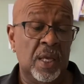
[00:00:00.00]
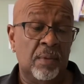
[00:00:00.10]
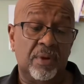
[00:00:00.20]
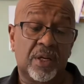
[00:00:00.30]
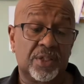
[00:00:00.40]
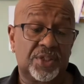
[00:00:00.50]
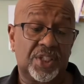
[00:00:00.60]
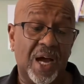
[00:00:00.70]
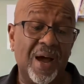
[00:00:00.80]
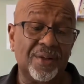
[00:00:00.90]
because
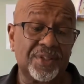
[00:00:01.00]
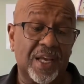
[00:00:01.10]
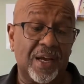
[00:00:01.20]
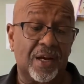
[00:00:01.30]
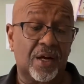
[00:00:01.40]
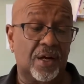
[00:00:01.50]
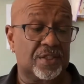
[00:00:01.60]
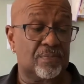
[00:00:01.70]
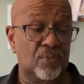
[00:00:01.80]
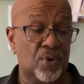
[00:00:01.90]
childcare cost
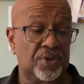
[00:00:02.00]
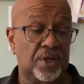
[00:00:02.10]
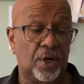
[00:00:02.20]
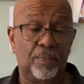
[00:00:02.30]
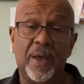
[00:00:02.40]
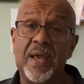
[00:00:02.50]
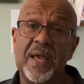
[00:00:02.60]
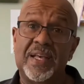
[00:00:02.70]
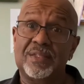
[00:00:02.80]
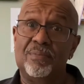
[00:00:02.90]
more than her pay
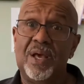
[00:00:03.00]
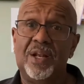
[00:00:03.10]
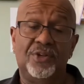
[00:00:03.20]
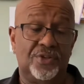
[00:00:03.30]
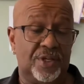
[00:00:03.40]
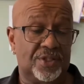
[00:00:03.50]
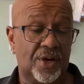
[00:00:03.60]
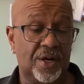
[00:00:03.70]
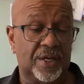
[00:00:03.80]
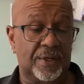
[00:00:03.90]
as a manager at
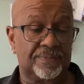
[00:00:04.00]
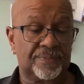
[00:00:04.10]
Target.